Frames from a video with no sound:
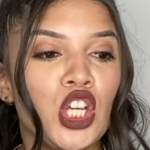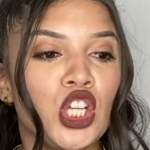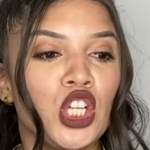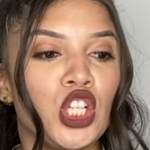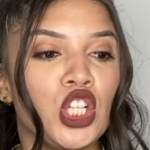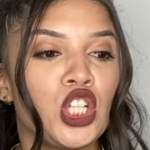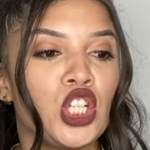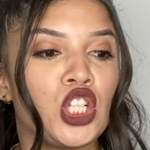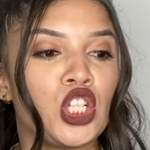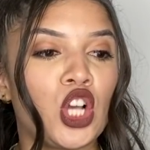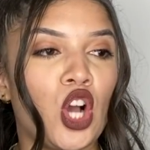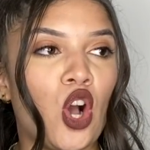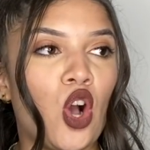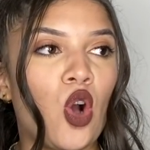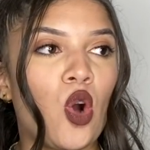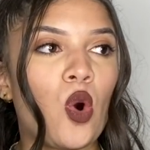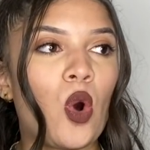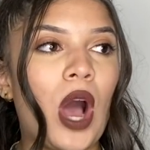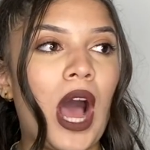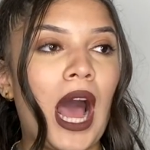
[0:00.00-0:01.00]

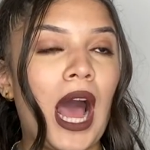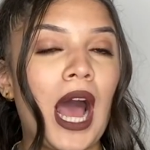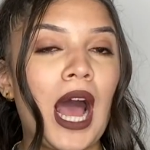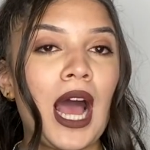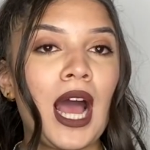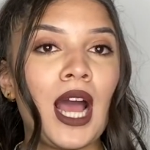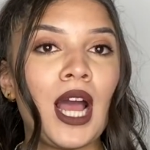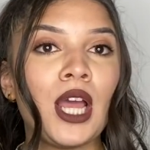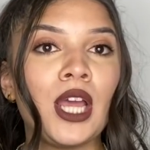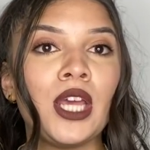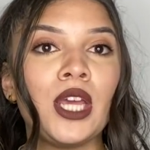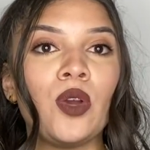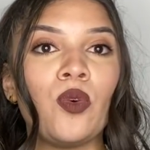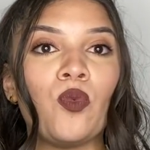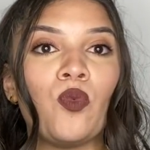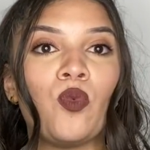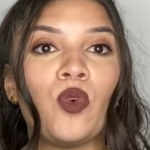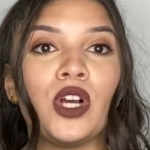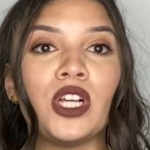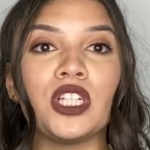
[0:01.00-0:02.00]
So I
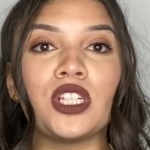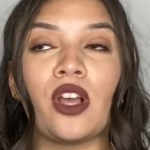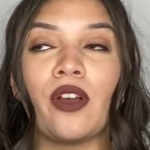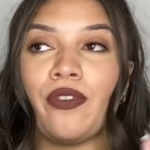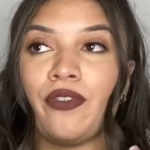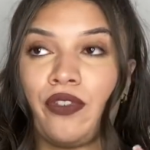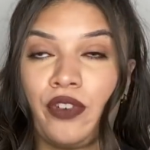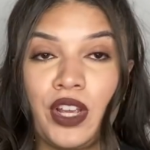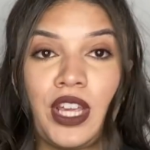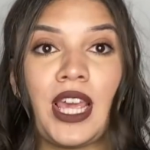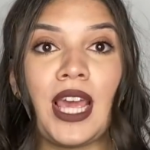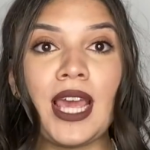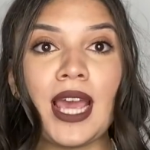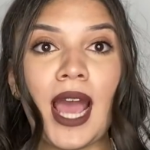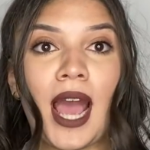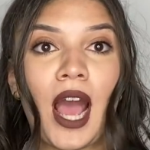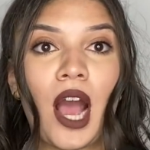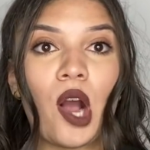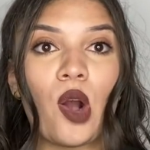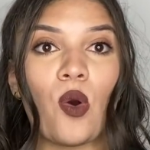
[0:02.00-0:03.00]
was freaking
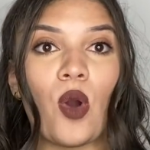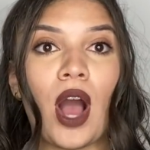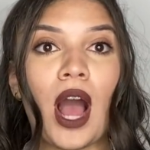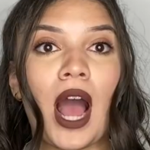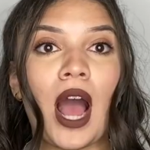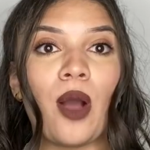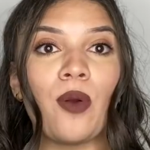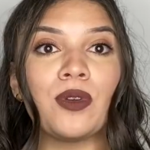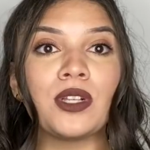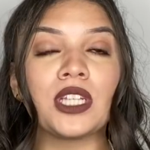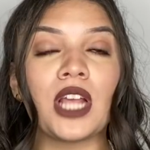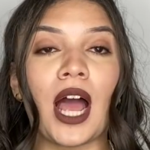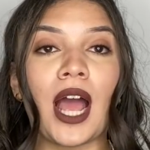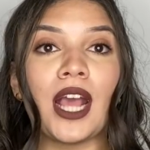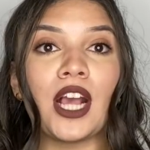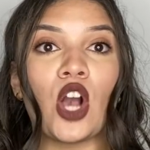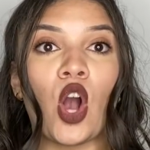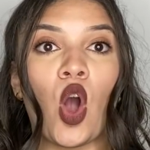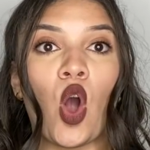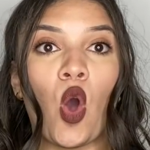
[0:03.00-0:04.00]
out. I was
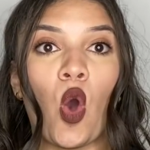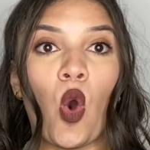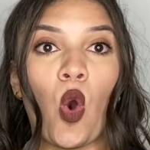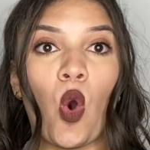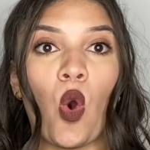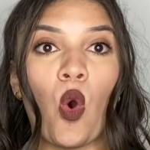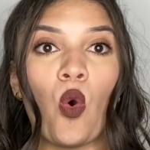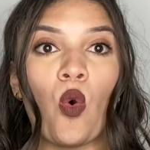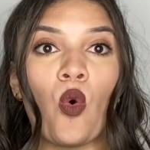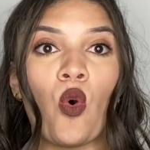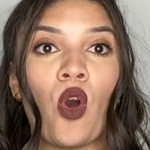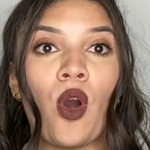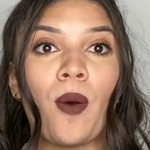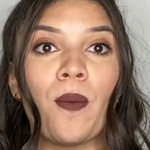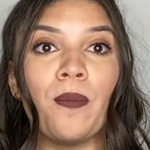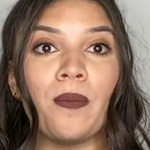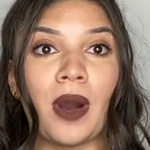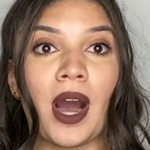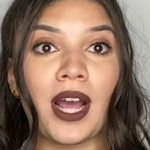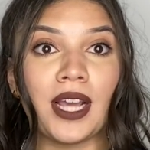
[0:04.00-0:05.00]
like, oh
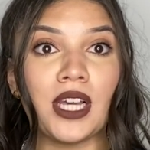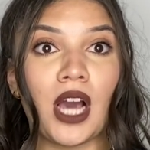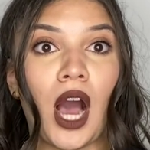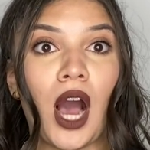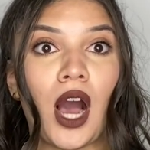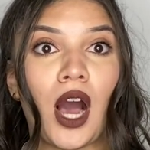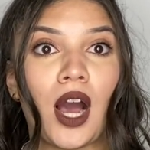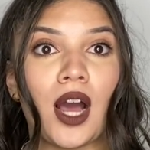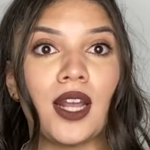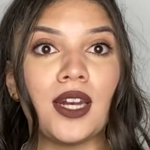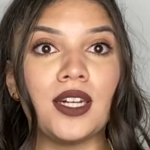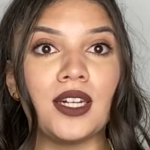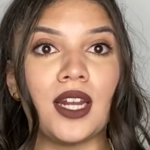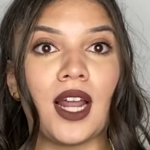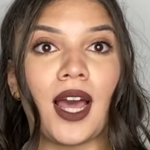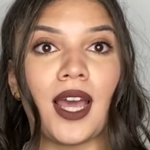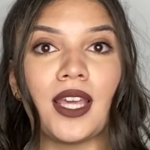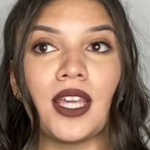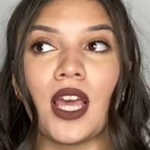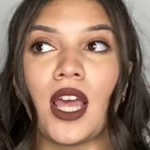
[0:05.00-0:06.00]
my God,
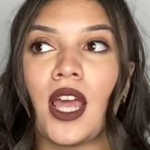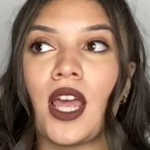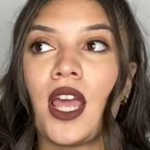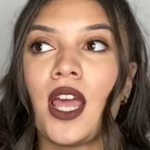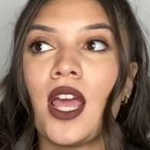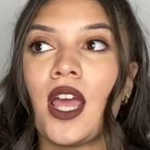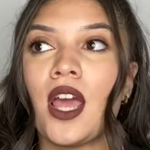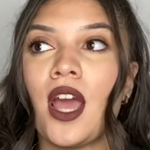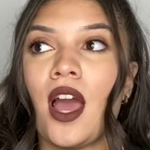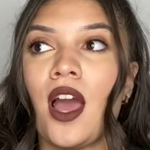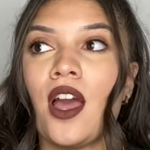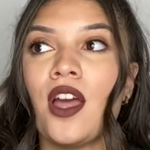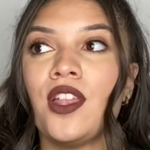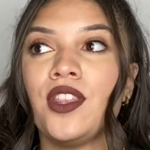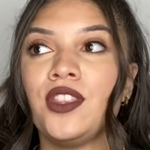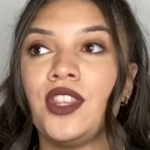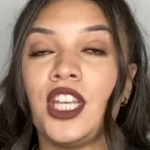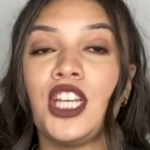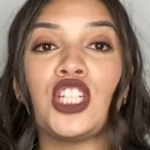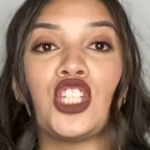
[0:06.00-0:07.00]
like
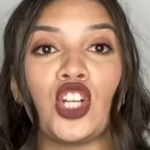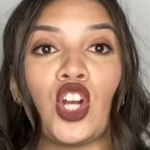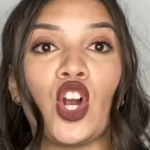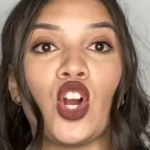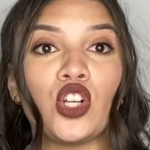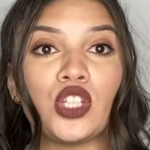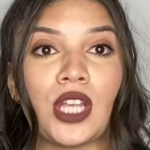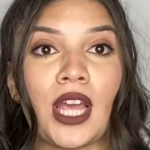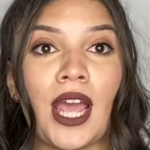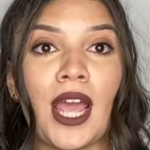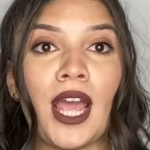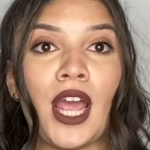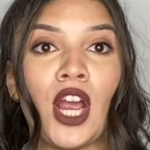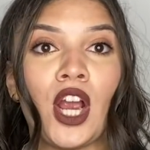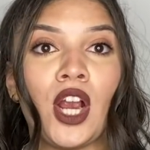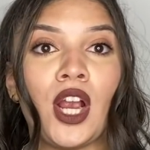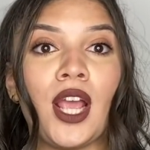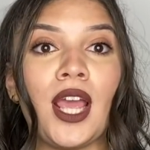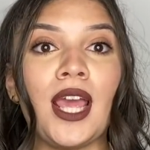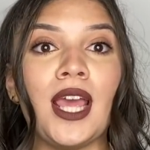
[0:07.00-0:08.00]
this girl's
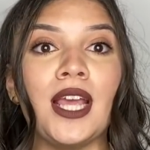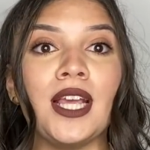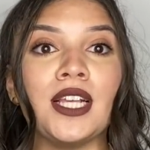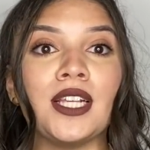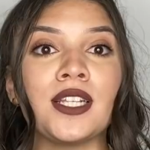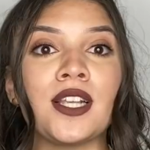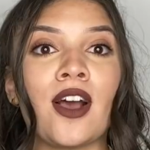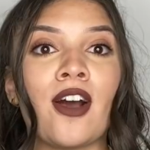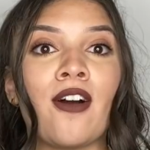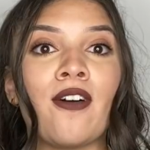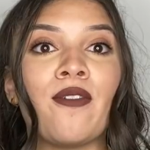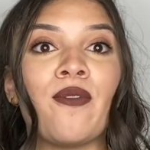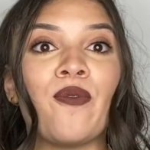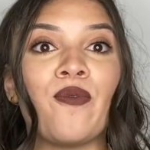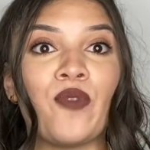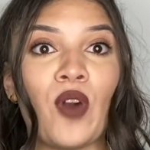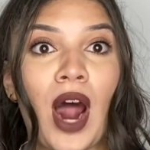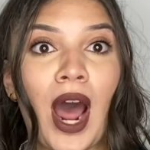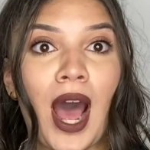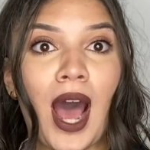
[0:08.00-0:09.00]
hair is
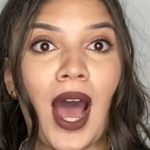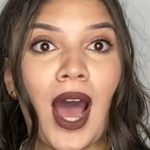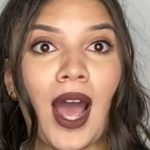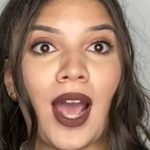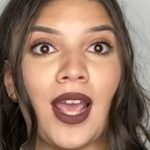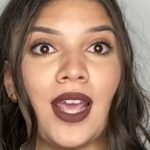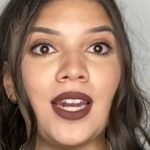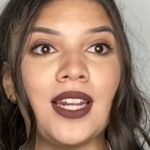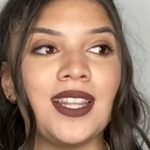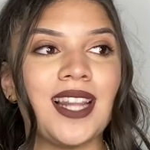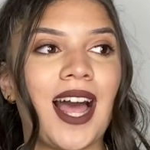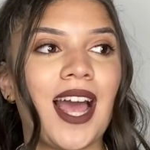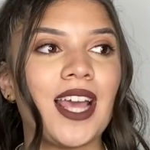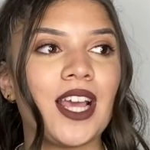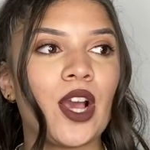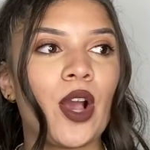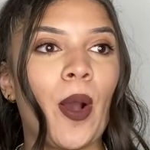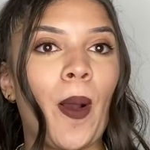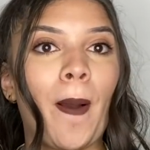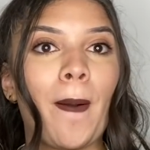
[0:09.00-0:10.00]
fried, like
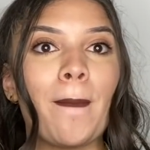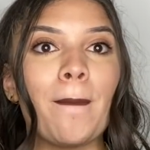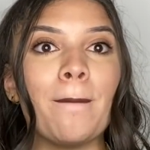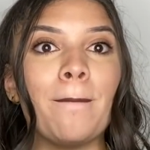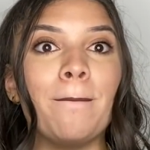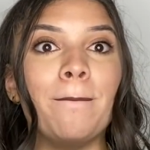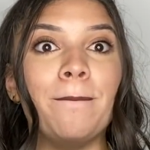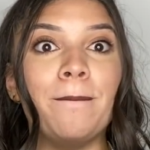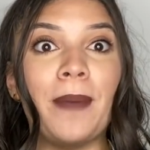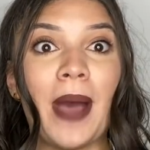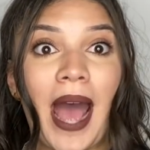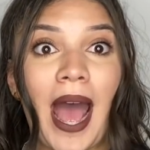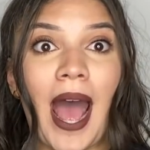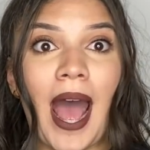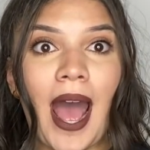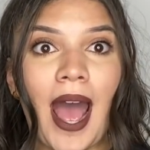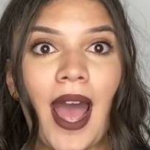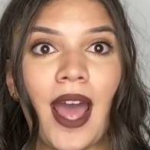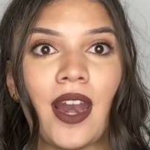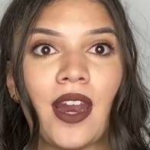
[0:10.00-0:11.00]

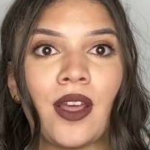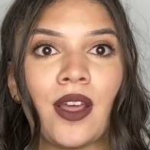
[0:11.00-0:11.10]
bad.